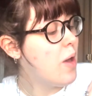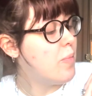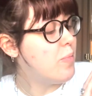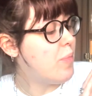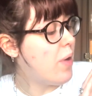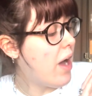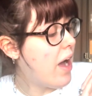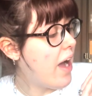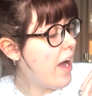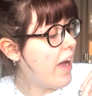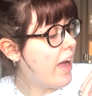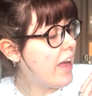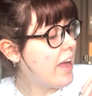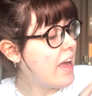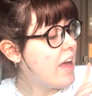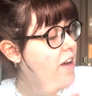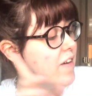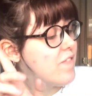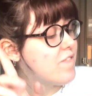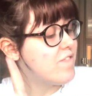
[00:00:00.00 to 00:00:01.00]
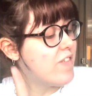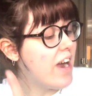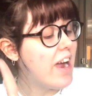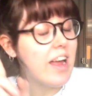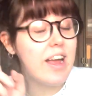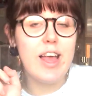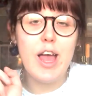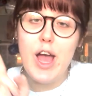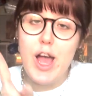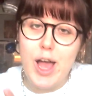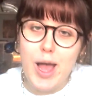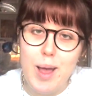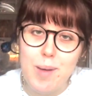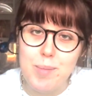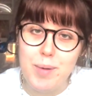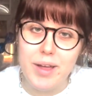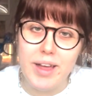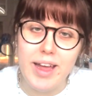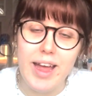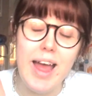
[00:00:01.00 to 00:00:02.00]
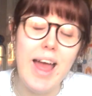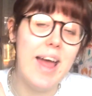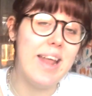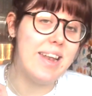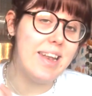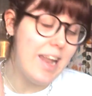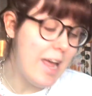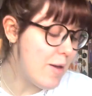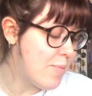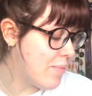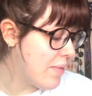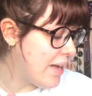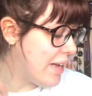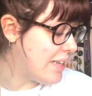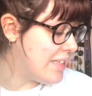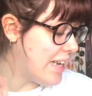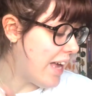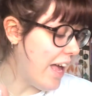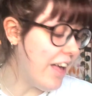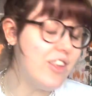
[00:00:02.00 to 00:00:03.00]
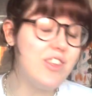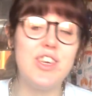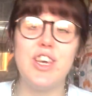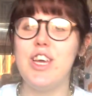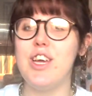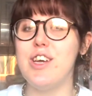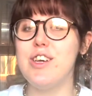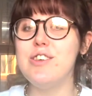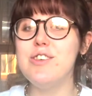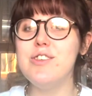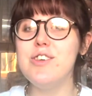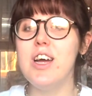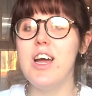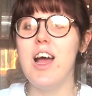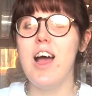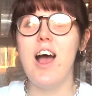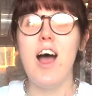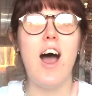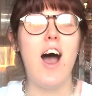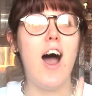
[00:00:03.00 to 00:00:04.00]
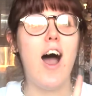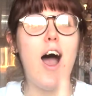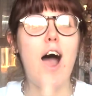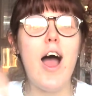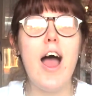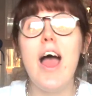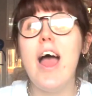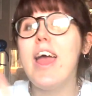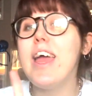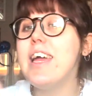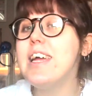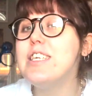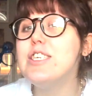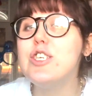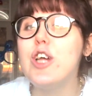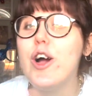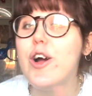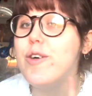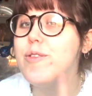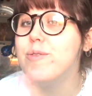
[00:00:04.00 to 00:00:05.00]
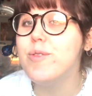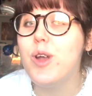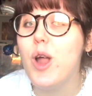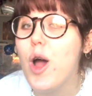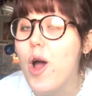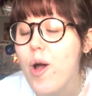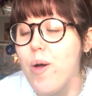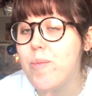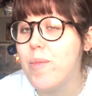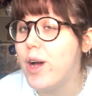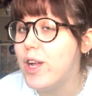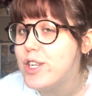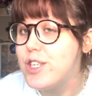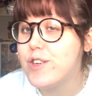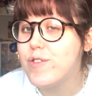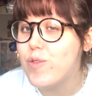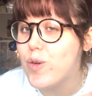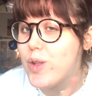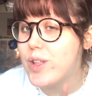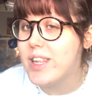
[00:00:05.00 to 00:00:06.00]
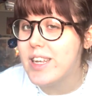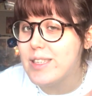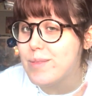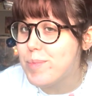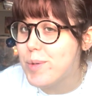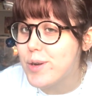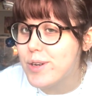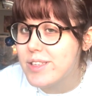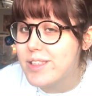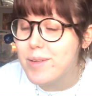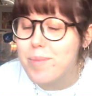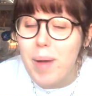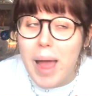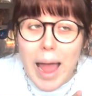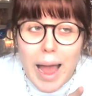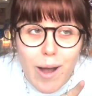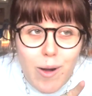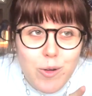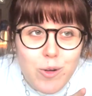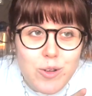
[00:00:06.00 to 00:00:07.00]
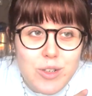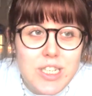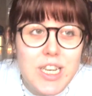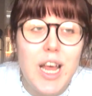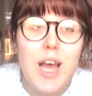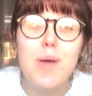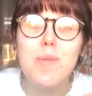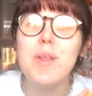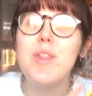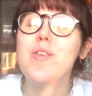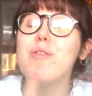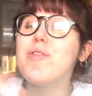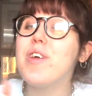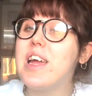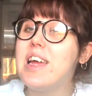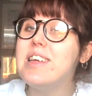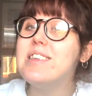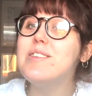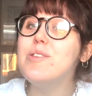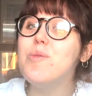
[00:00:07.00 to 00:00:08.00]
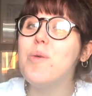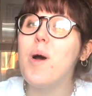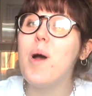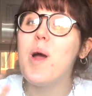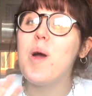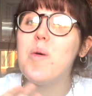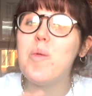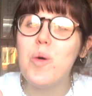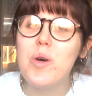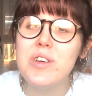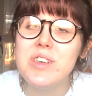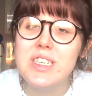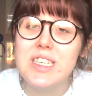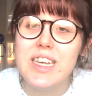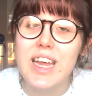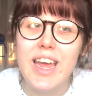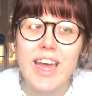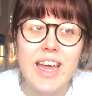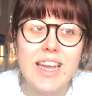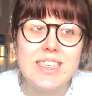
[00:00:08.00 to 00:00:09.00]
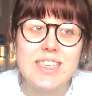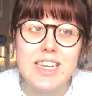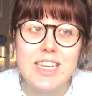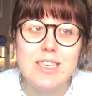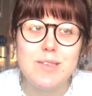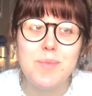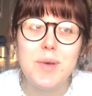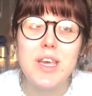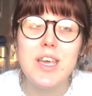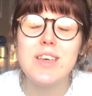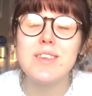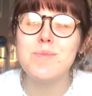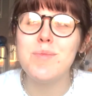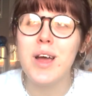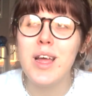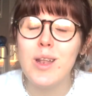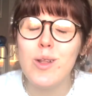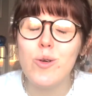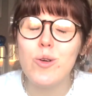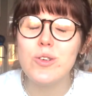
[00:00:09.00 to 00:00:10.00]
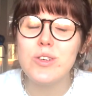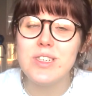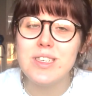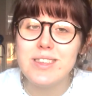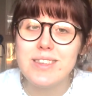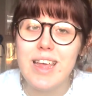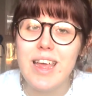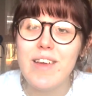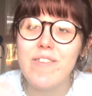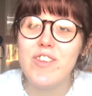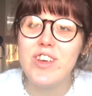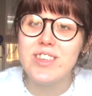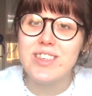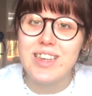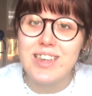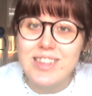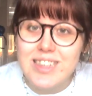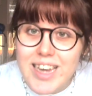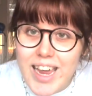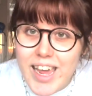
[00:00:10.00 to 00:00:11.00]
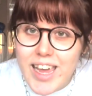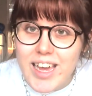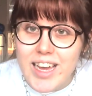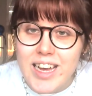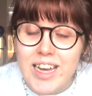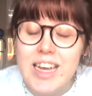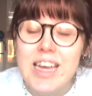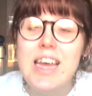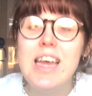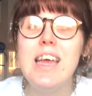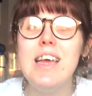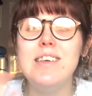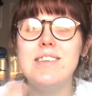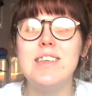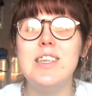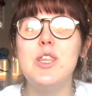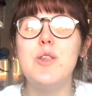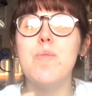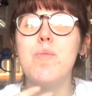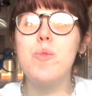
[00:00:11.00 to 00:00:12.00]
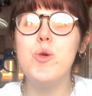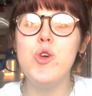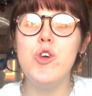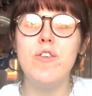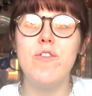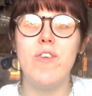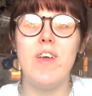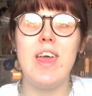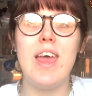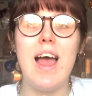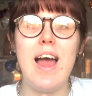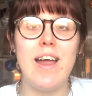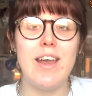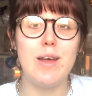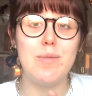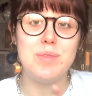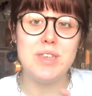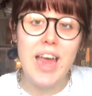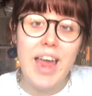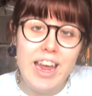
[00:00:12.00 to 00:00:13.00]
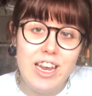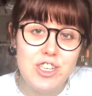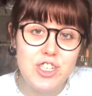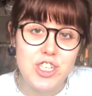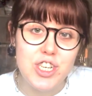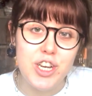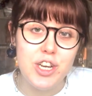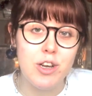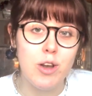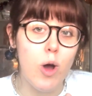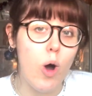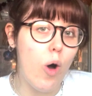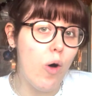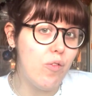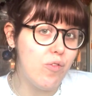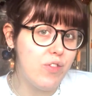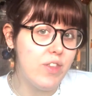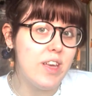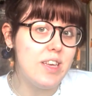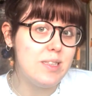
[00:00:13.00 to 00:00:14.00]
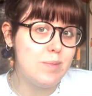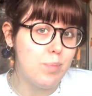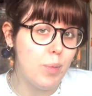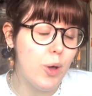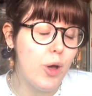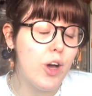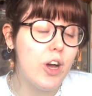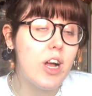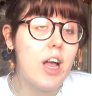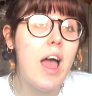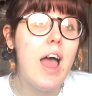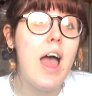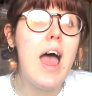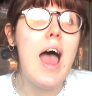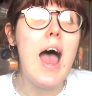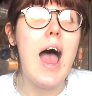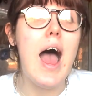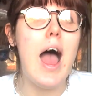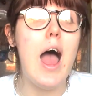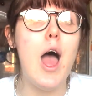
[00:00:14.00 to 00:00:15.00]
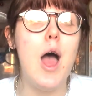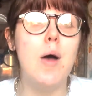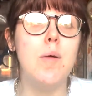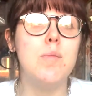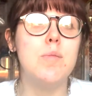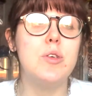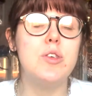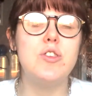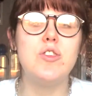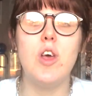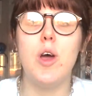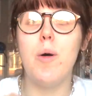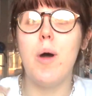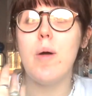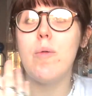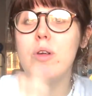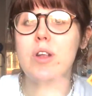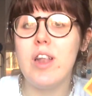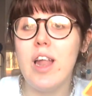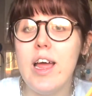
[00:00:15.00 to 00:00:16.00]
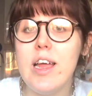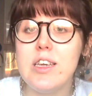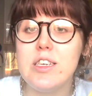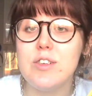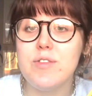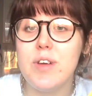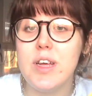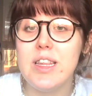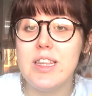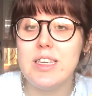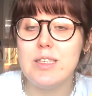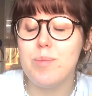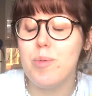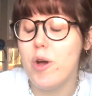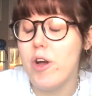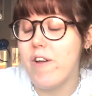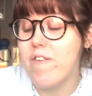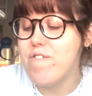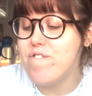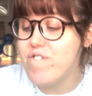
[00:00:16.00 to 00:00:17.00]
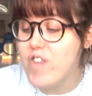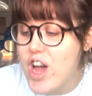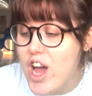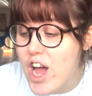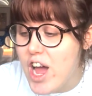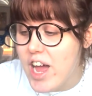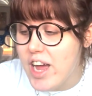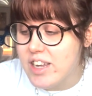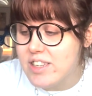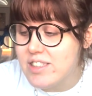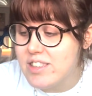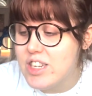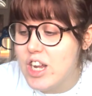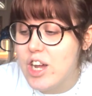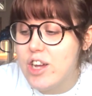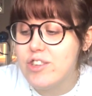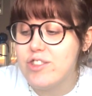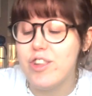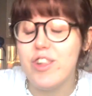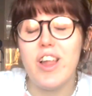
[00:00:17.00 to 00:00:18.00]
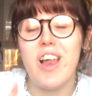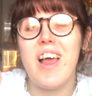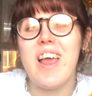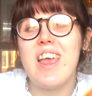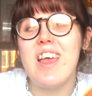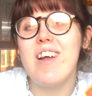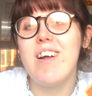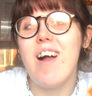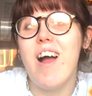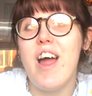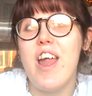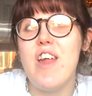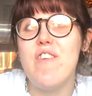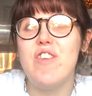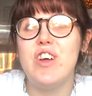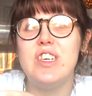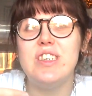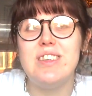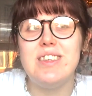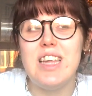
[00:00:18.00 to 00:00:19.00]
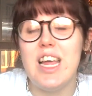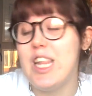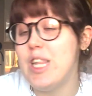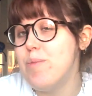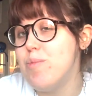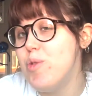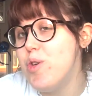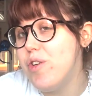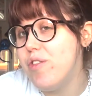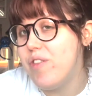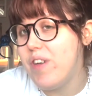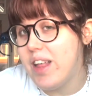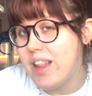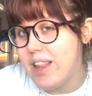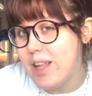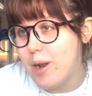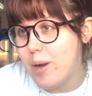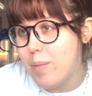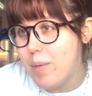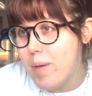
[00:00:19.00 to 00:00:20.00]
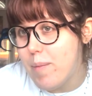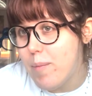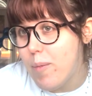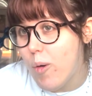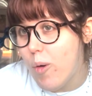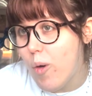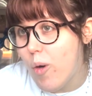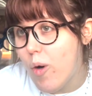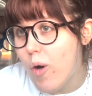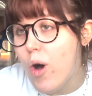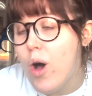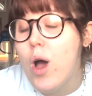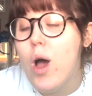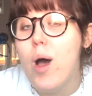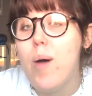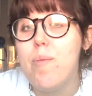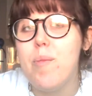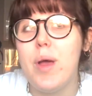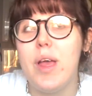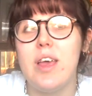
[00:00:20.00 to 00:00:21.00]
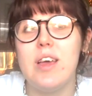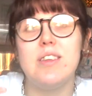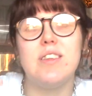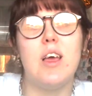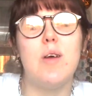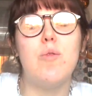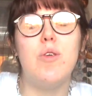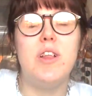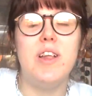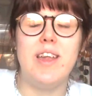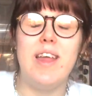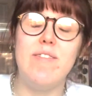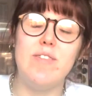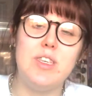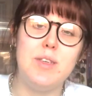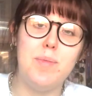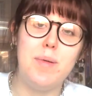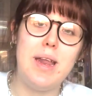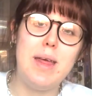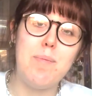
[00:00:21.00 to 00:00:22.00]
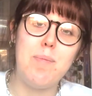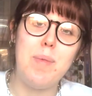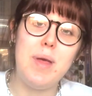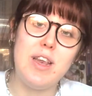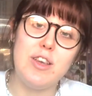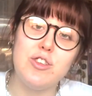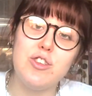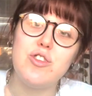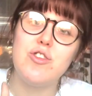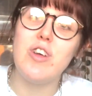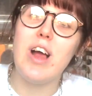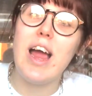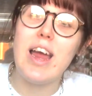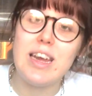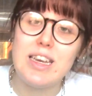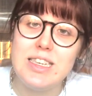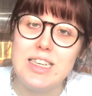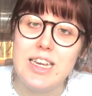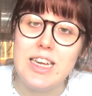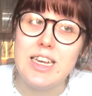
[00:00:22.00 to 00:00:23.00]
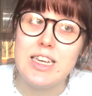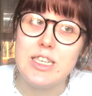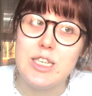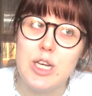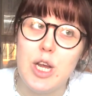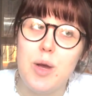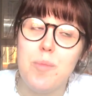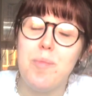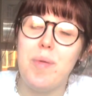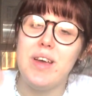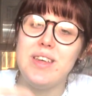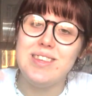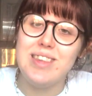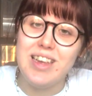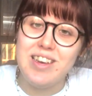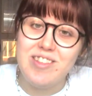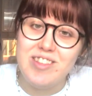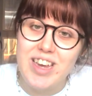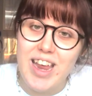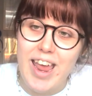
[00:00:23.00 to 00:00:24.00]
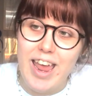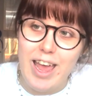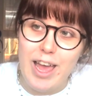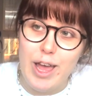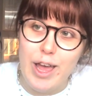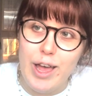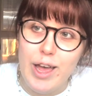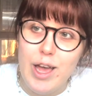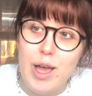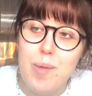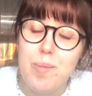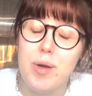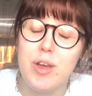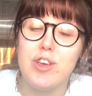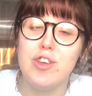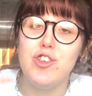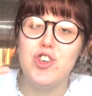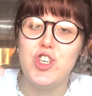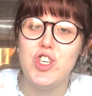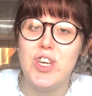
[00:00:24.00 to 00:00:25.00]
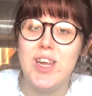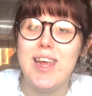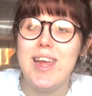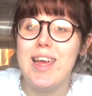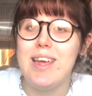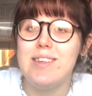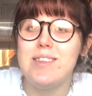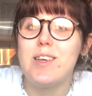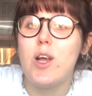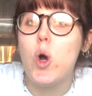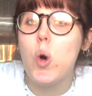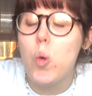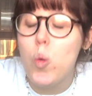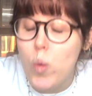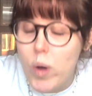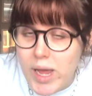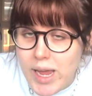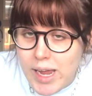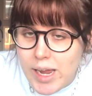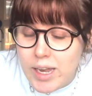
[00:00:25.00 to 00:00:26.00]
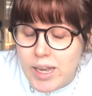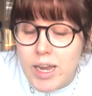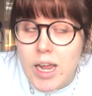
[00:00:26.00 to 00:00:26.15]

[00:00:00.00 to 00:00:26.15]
by Frank Herbert, and let me tell you, I don't know much of what this book's about, but the reason why I want it is because my Lord and Saviour Zendaya is in the movie adaptation of this book. So I would like to read this book first so that I can kind of understand the movie a little bit more, because I will inevitably be distracted by Zendaya because she is queen.